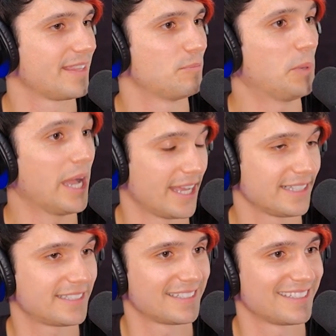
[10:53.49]

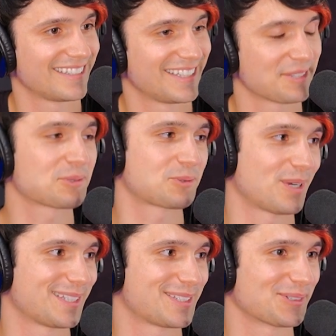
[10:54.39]
But this was
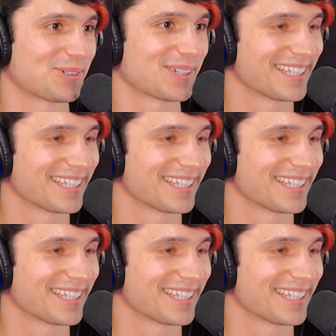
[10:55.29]
quite the story.